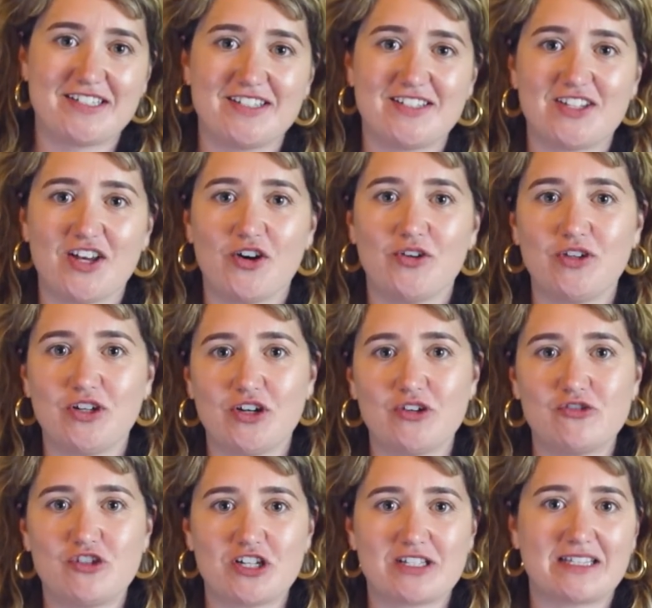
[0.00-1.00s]
So,
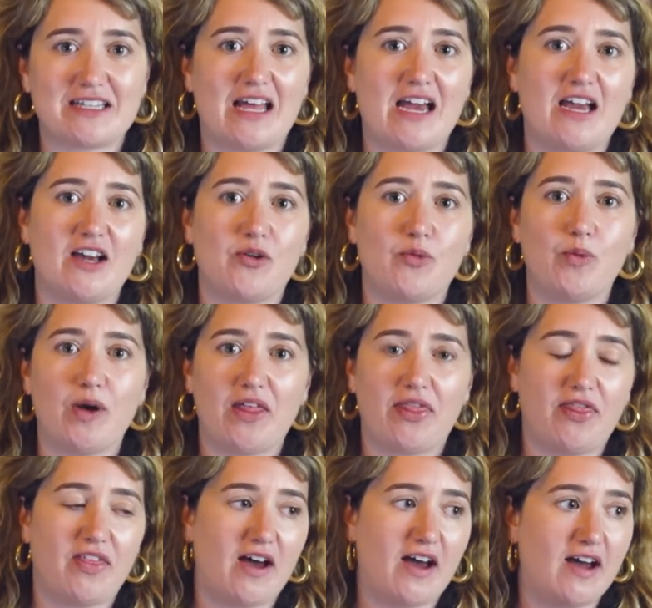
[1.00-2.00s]
just like
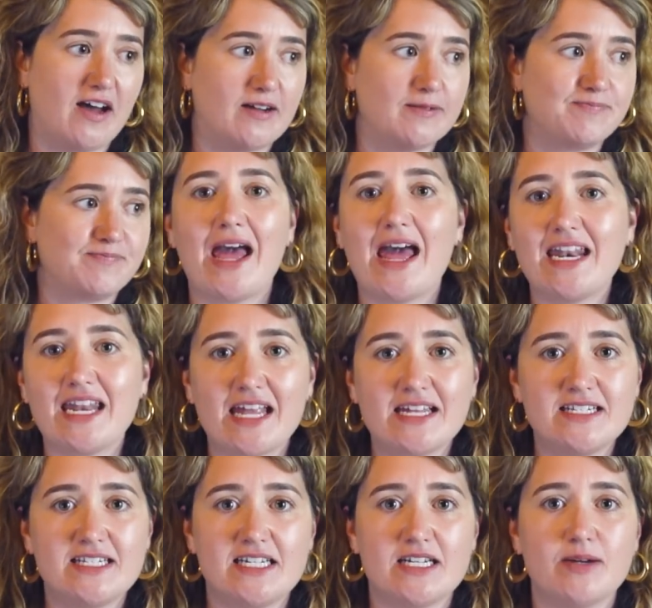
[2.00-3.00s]
with
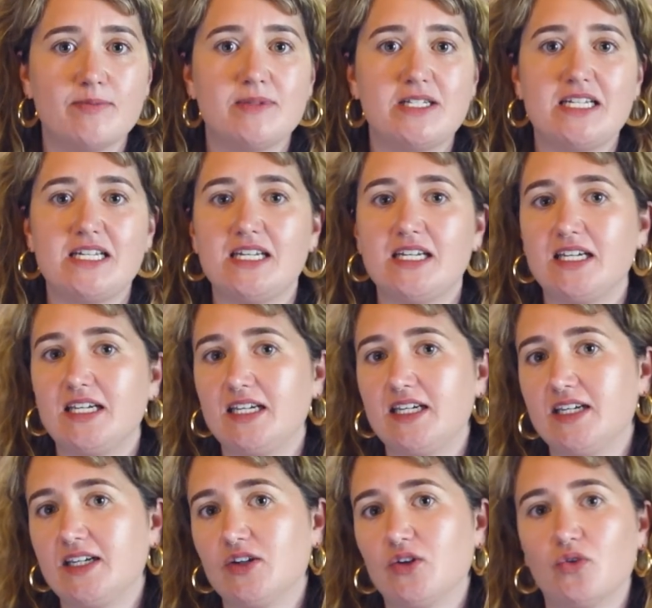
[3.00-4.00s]

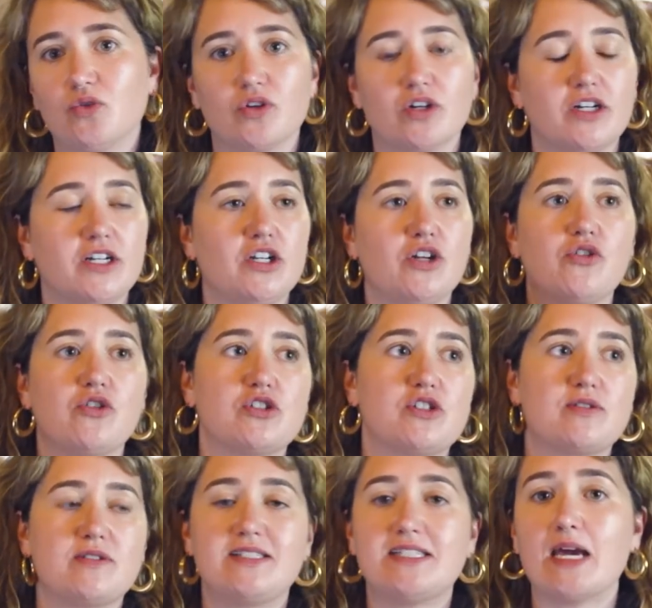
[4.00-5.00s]
NN-DMT or, there's
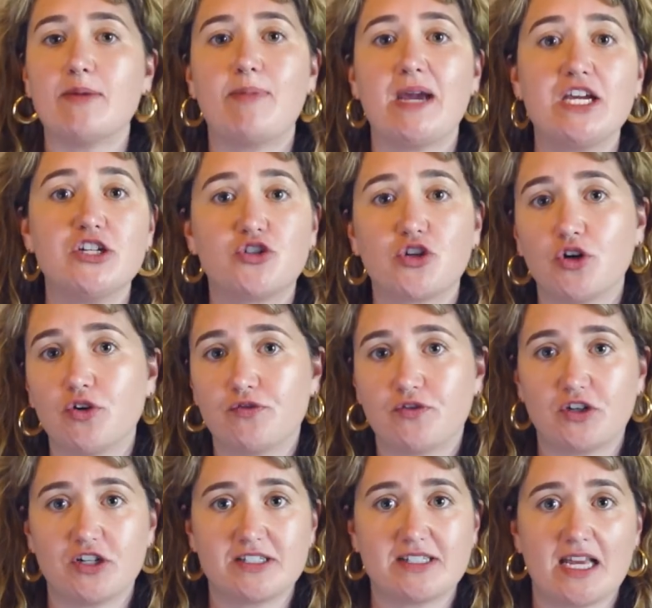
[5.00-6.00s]
San Pedro,
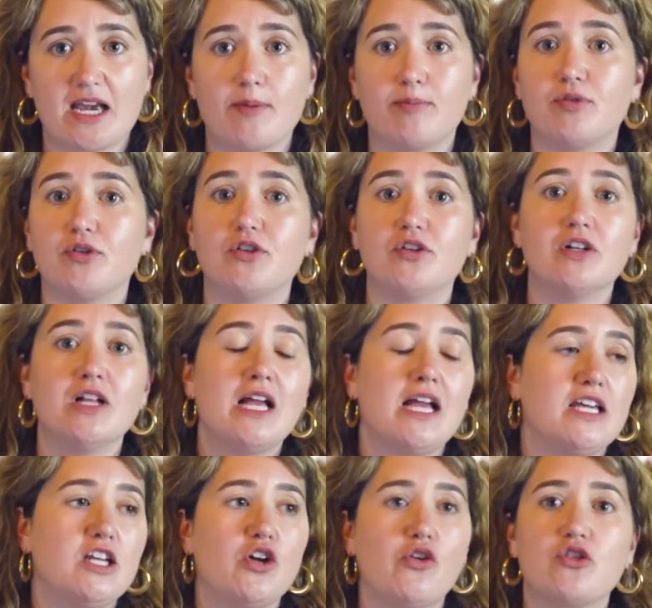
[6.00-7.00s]
for example,
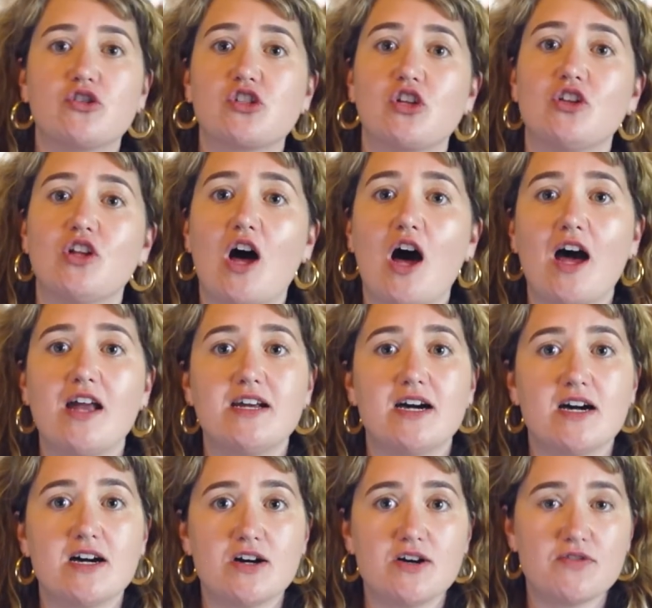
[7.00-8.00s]
there's a lot
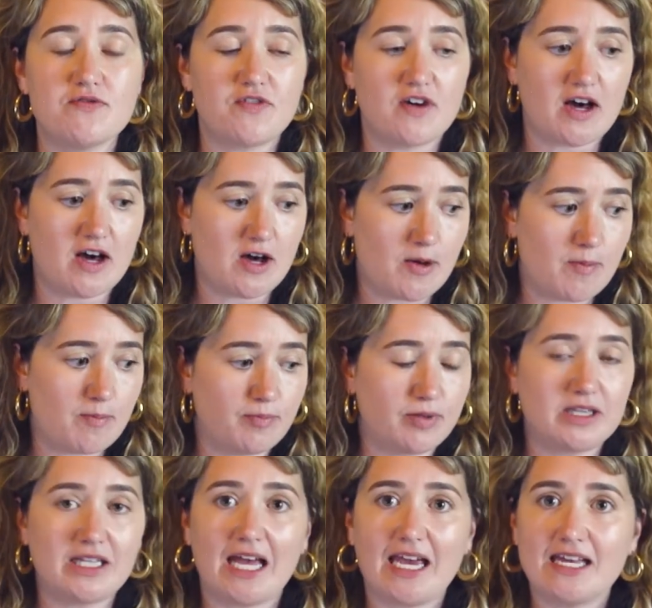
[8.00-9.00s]
of
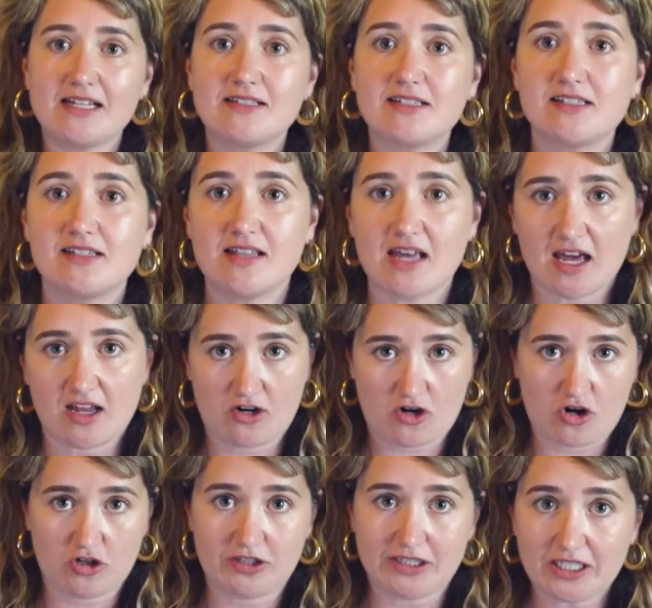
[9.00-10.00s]
plants that
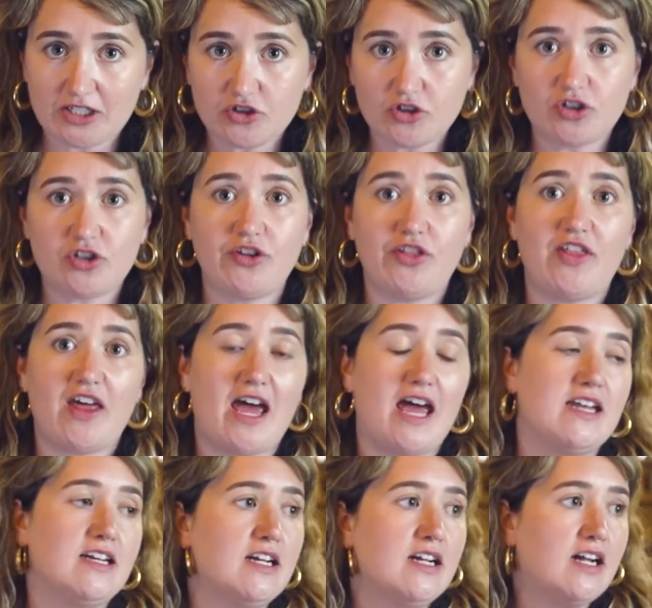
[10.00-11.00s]
are legal
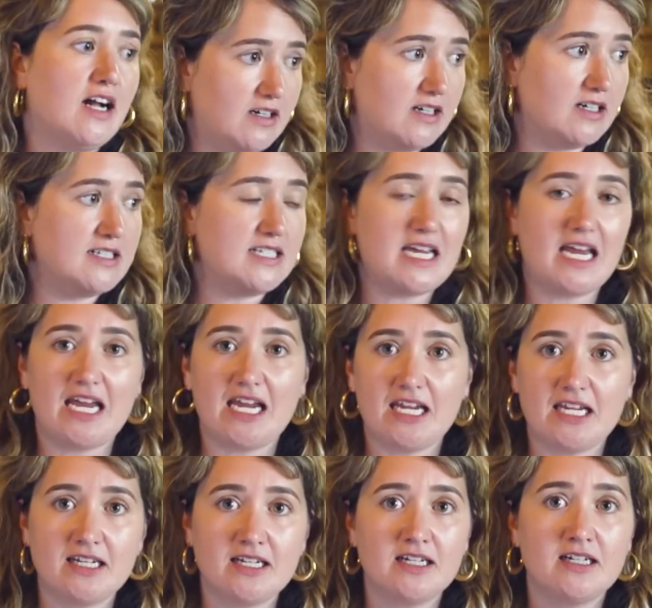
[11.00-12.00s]
that
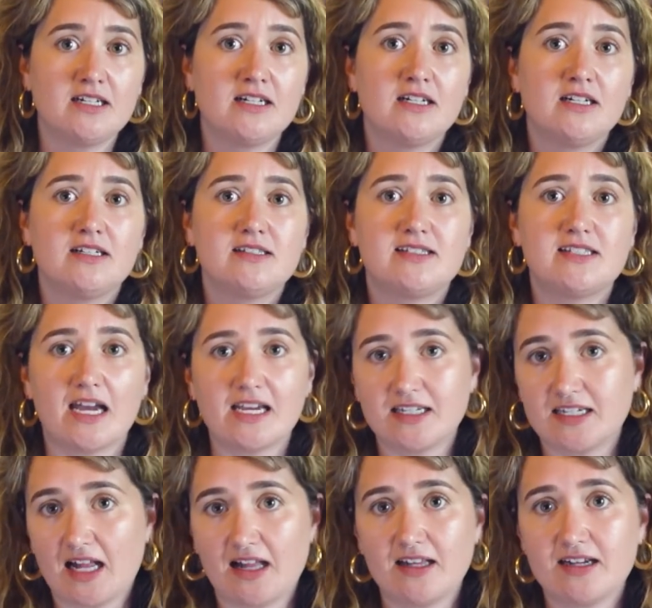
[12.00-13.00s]
contain
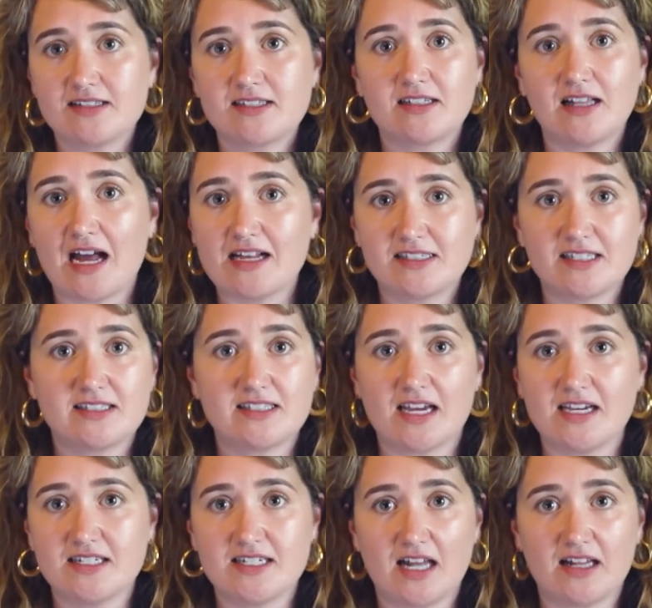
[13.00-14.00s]
psychedelics, classic
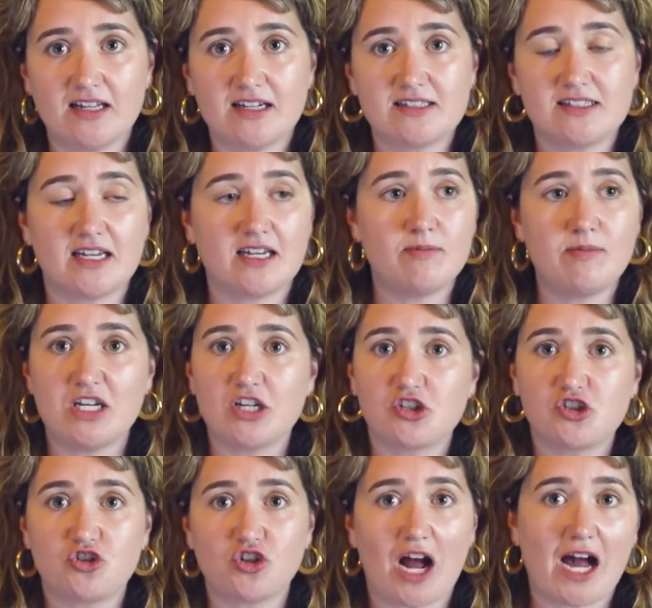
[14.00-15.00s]
psychedelics that can be
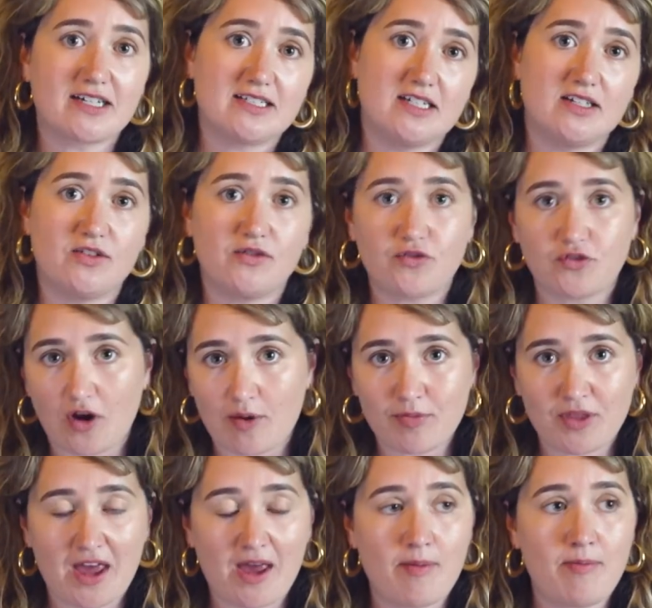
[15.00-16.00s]
extracted from
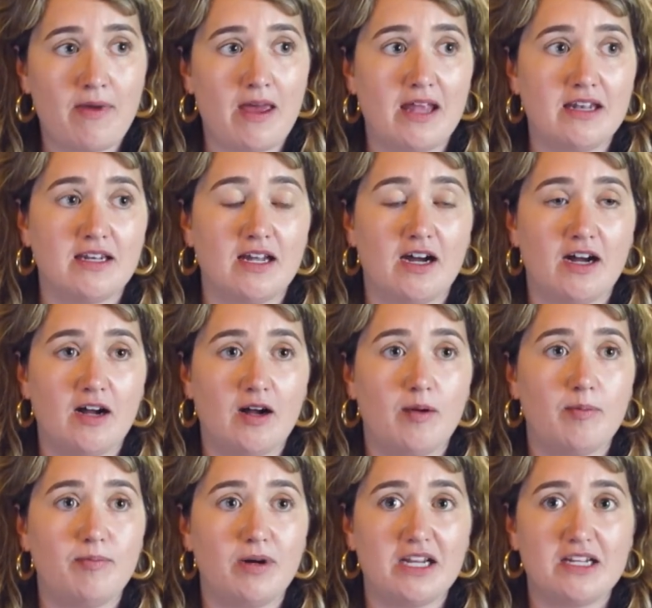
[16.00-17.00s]
them. And
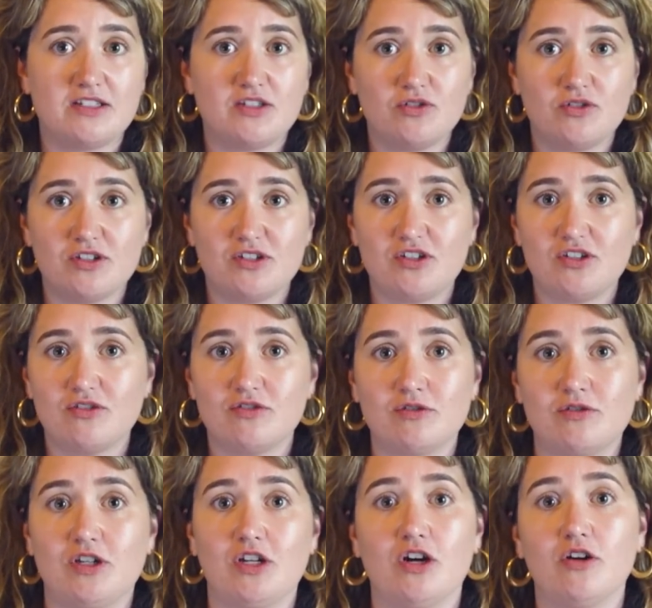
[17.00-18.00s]
but as soon as you,
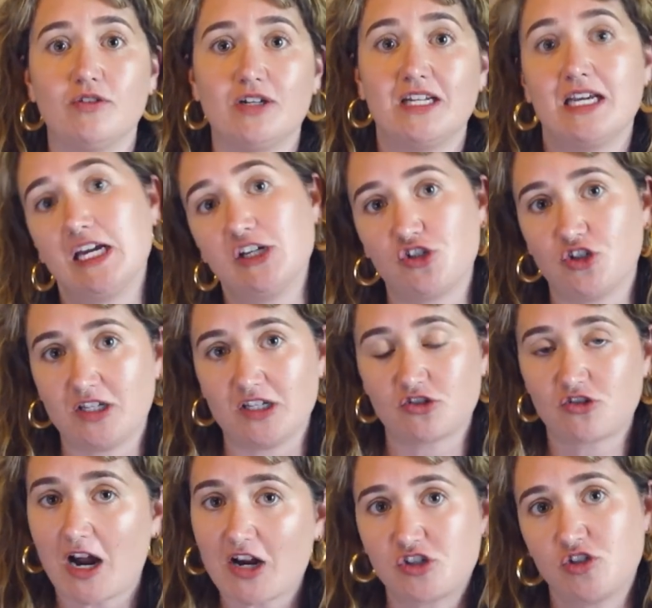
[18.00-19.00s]
engage in the
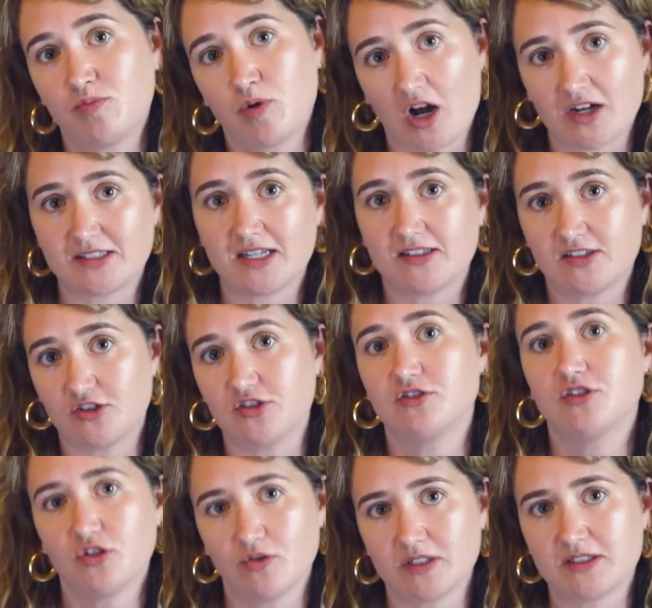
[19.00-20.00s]
extraction process, you're
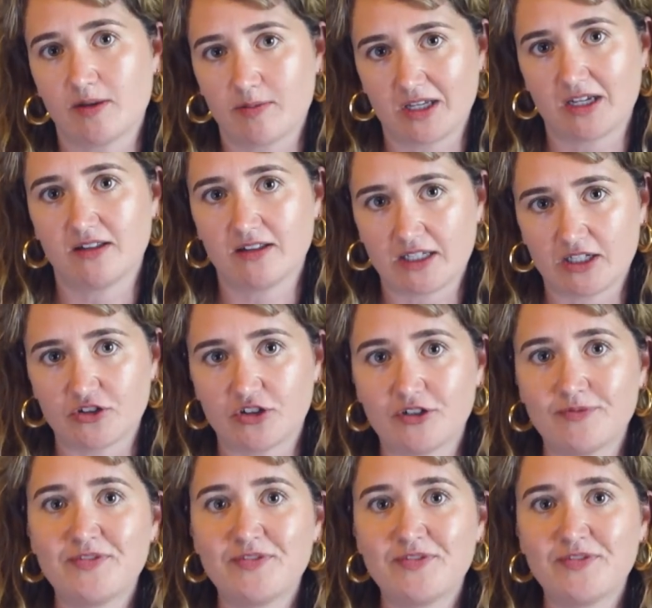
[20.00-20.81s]
doing something illegal.